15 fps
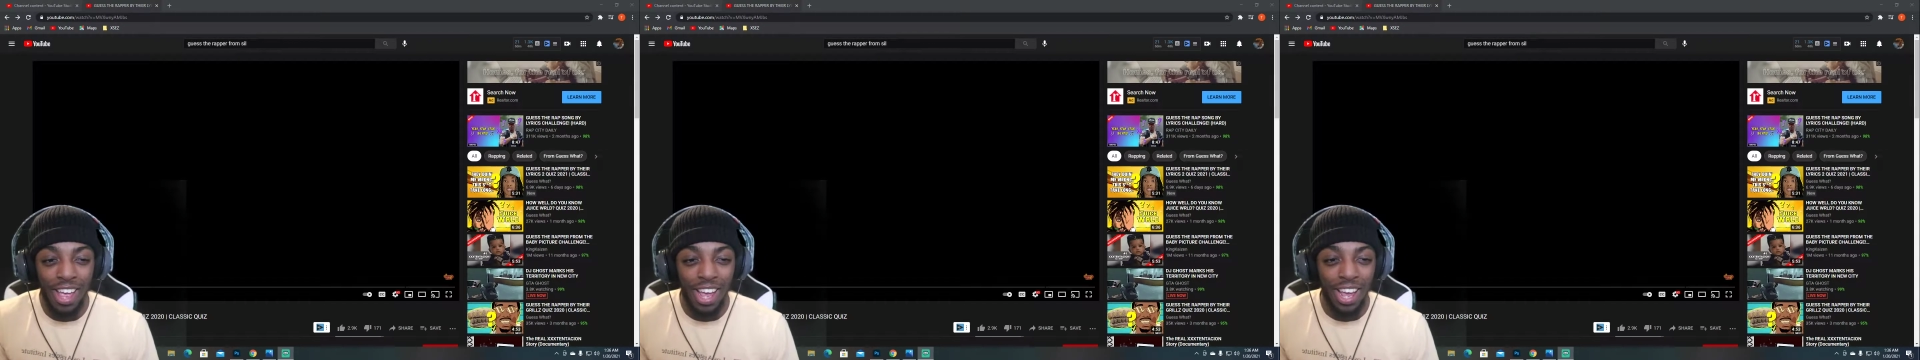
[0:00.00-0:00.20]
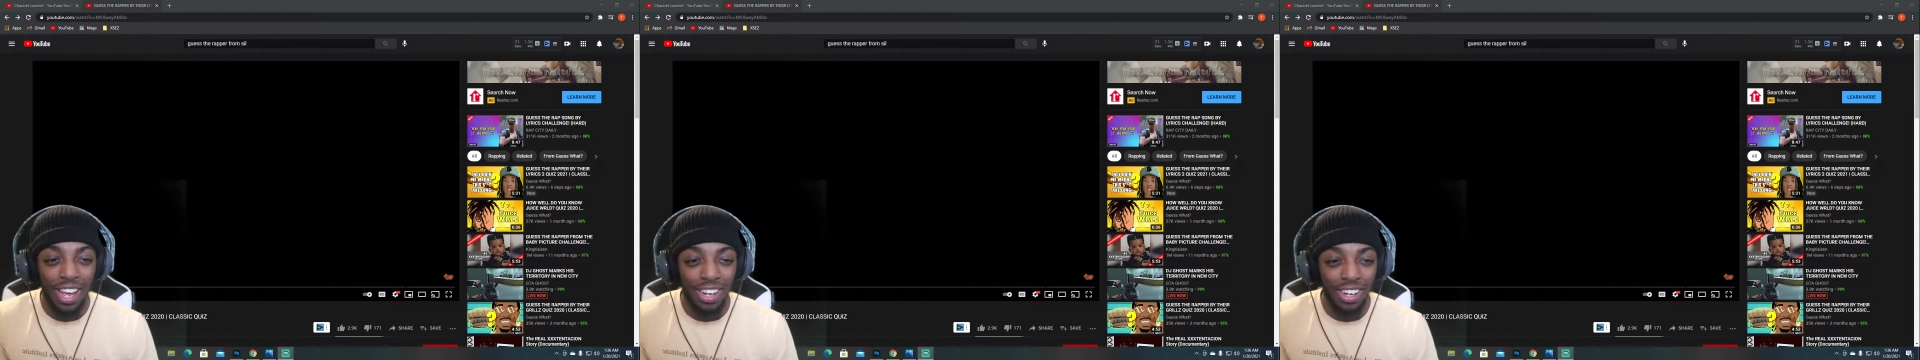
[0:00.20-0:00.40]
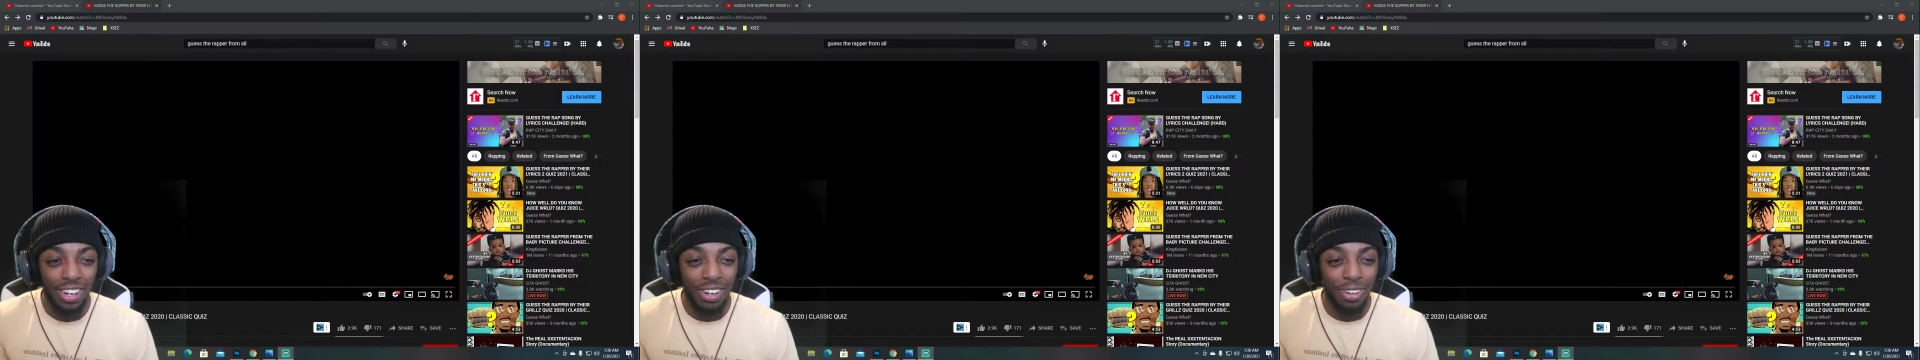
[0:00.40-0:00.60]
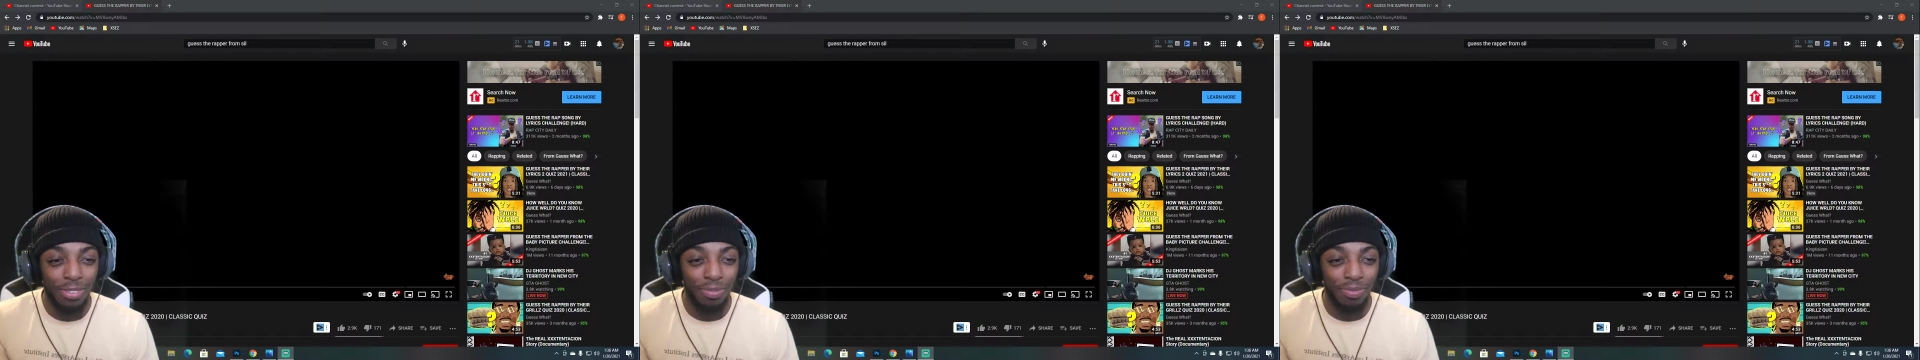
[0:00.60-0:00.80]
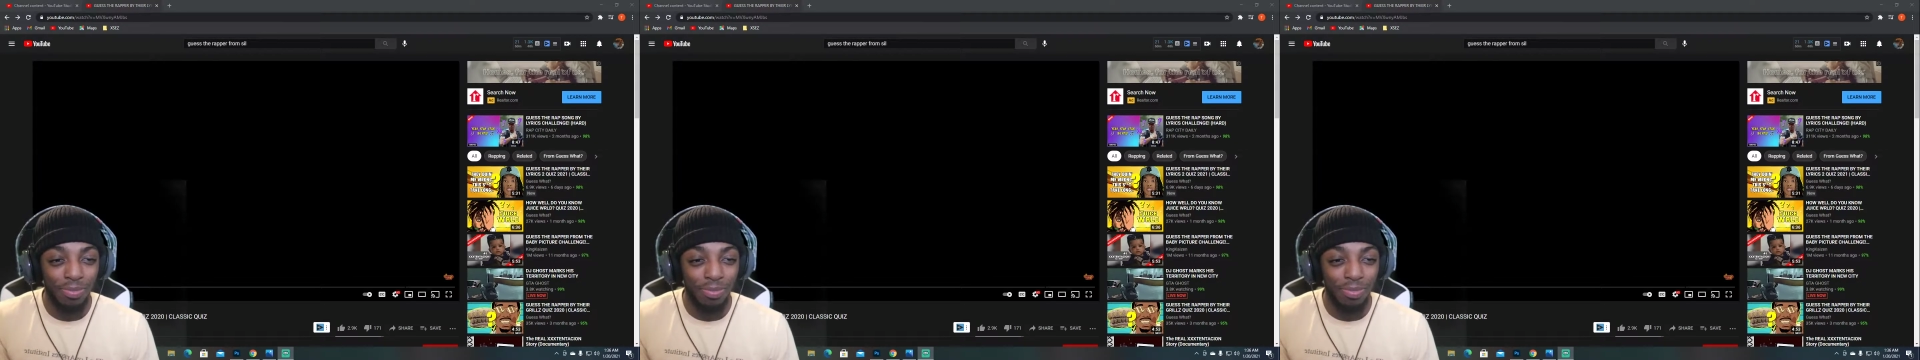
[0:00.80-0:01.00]
And
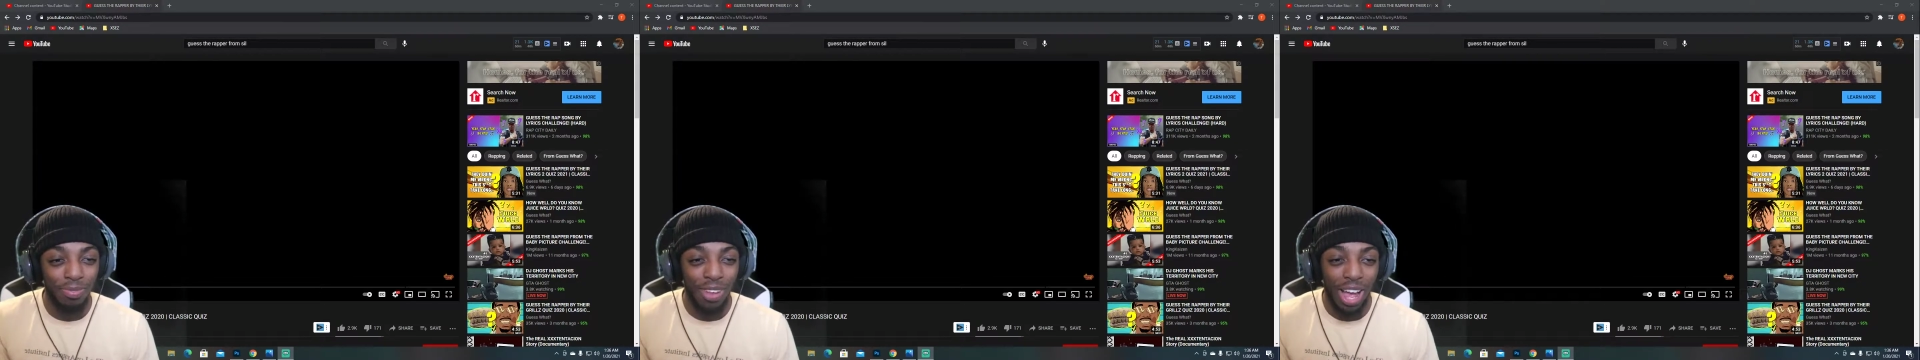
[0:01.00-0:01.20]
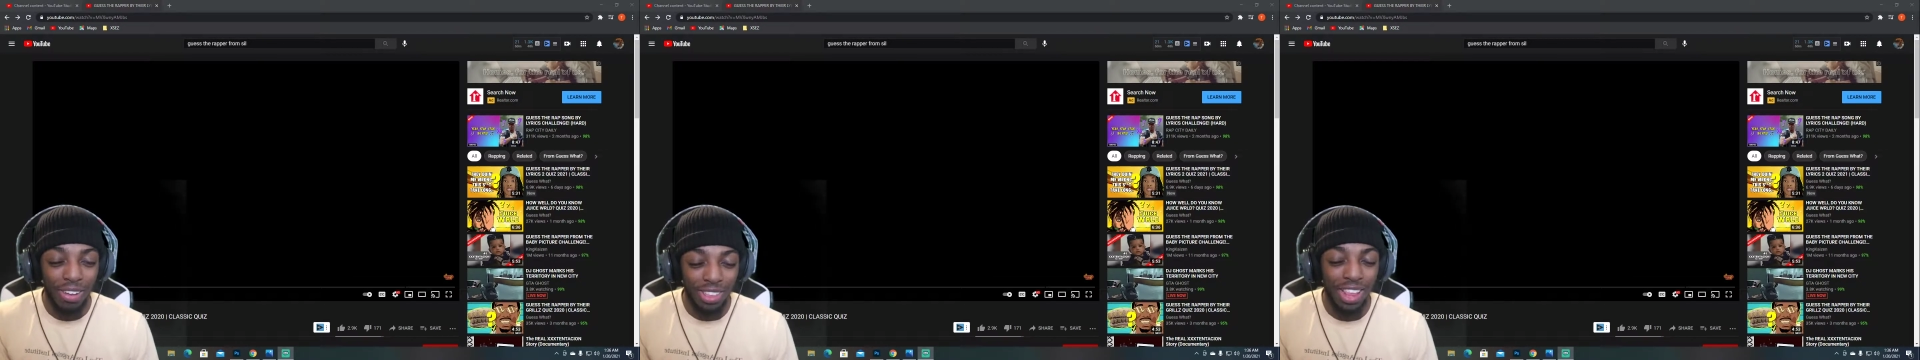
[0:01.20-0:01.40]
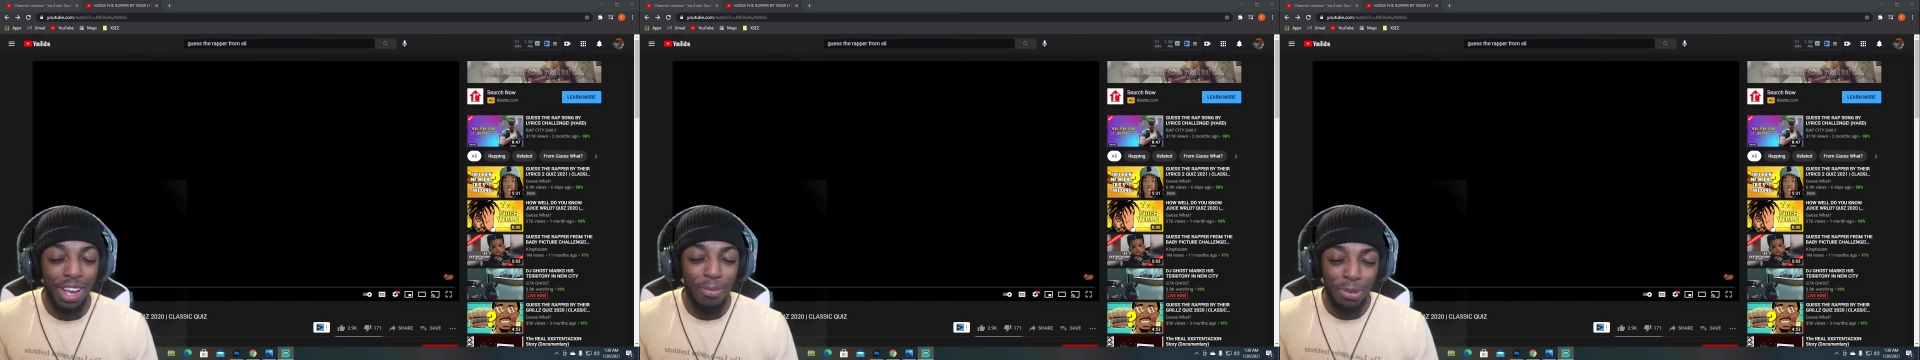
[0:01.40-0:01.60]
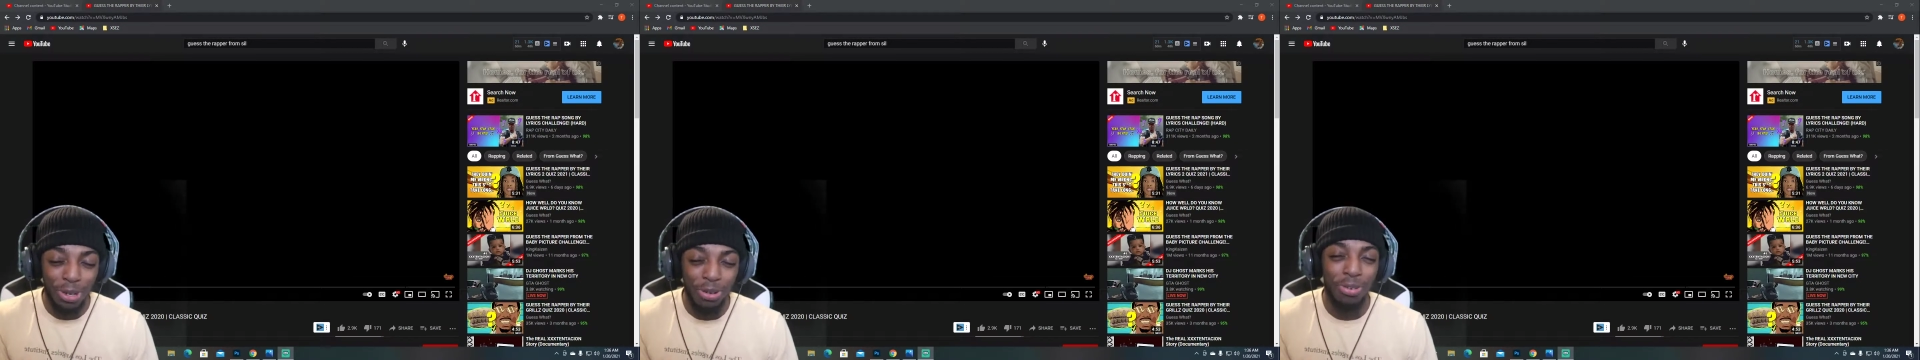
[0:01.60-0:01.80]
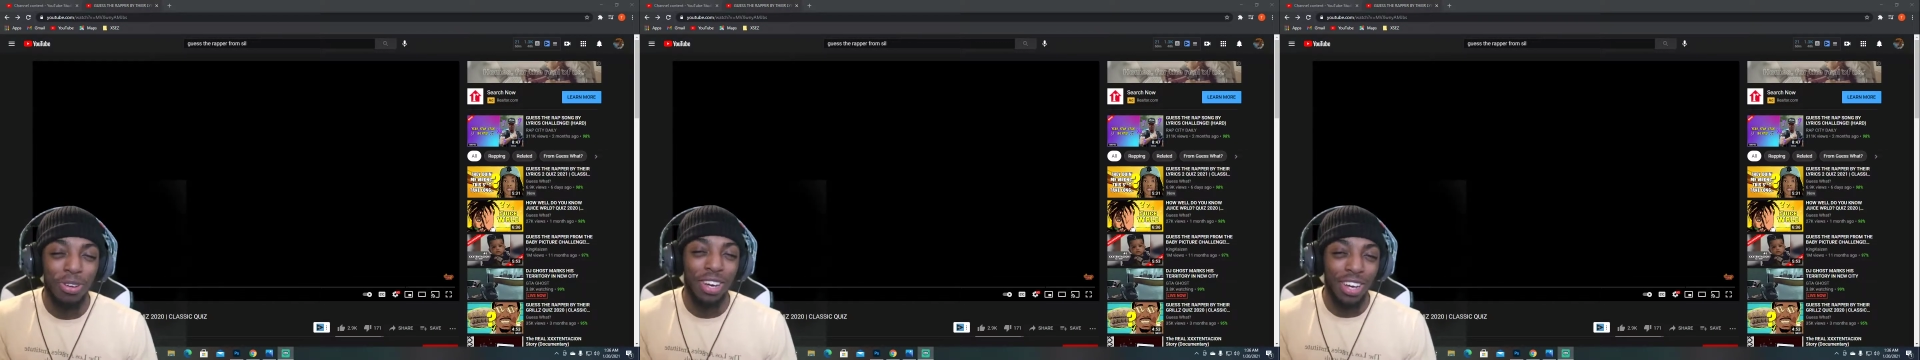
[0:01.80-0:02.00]
um, I think I'm gonna
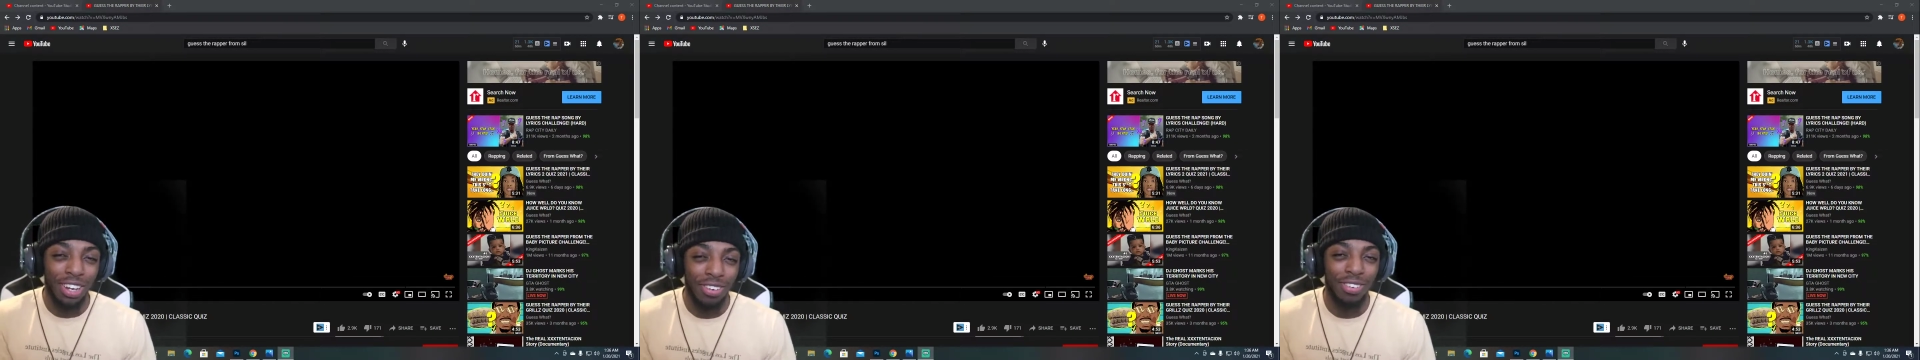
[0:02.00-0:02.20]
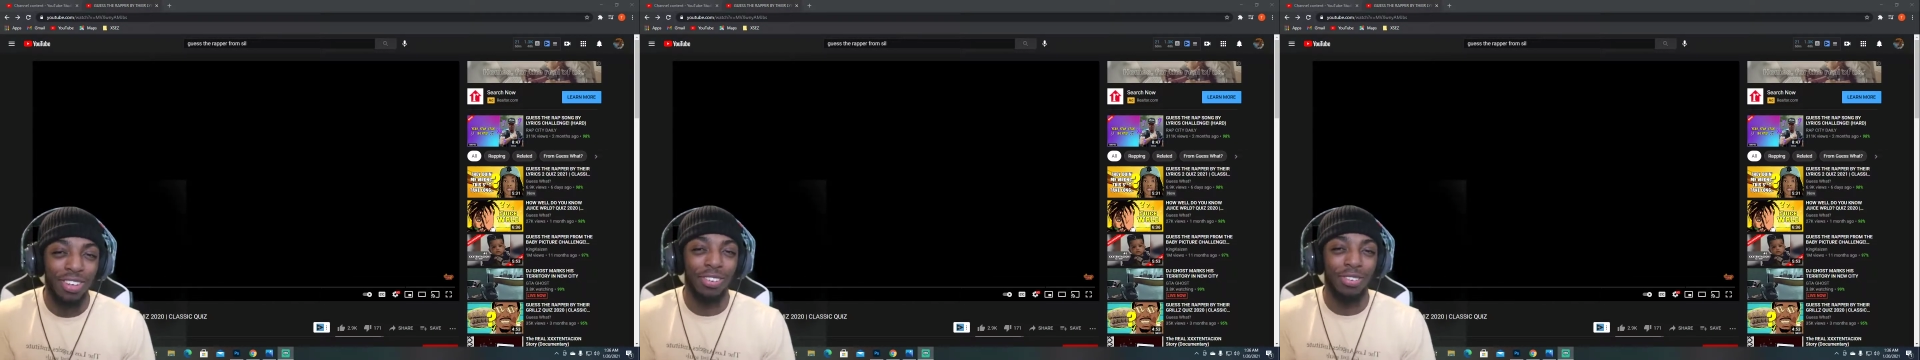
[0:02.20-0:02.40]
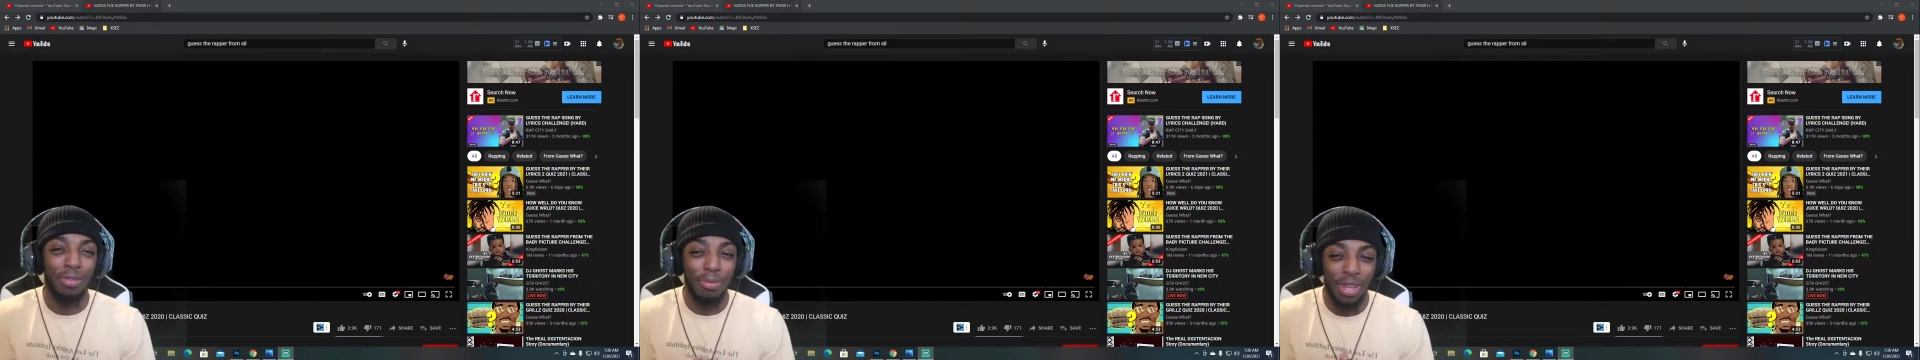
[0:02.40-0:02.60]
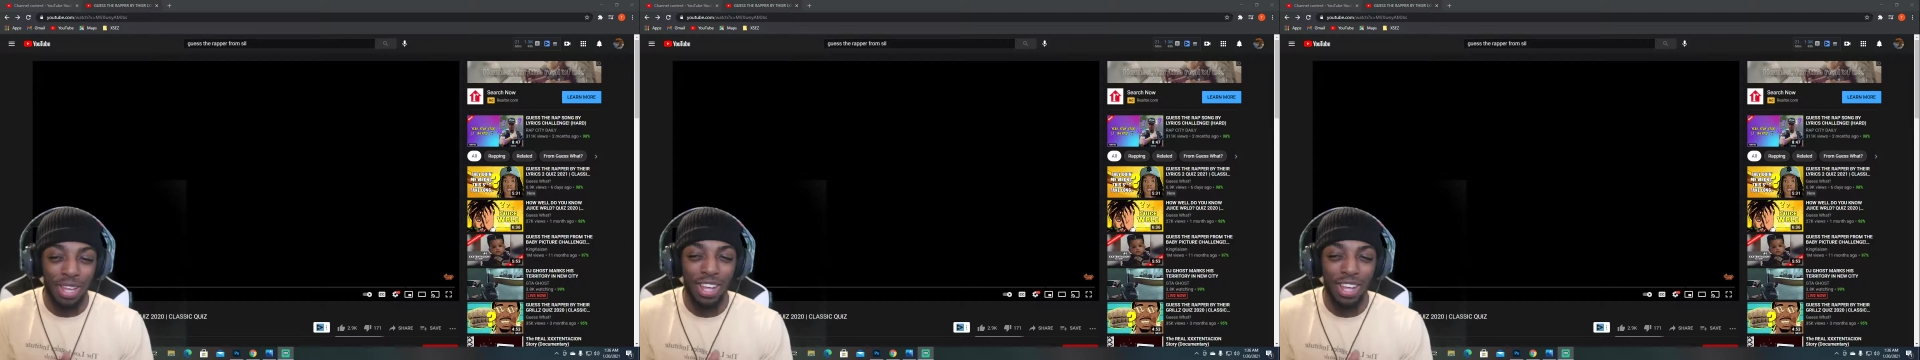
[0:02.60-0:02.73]
do good on this one, man.